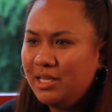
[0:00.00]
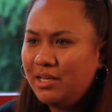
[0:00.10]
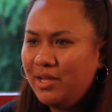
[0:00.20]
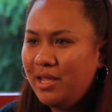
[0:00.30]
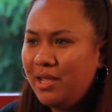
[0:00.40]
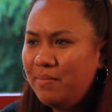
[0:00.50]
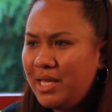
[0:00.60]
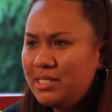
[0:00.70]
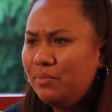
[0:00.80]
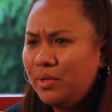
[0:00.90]
You know, it
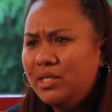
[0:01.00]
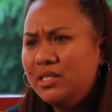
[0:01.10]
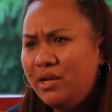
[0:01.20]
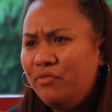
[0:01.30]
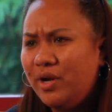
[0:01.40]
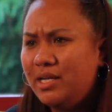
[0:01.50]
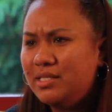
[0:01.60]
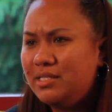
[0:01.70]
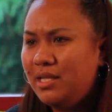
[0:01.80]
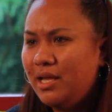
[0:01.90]
makes a world of
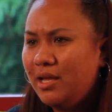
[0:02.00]
difference.